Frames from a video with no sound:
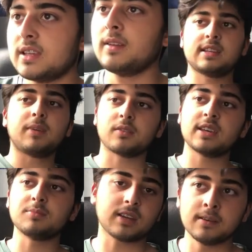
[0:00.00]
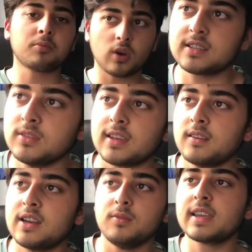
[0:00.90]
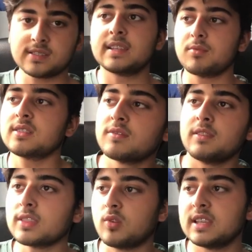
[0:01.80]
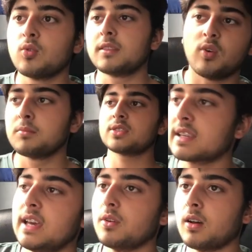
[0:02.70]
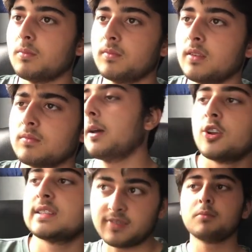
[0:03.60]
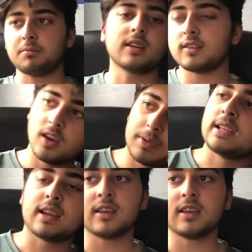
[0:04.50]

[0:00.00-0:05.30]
It's about what you like and what you find best revising with, so that's exactly what you need to do.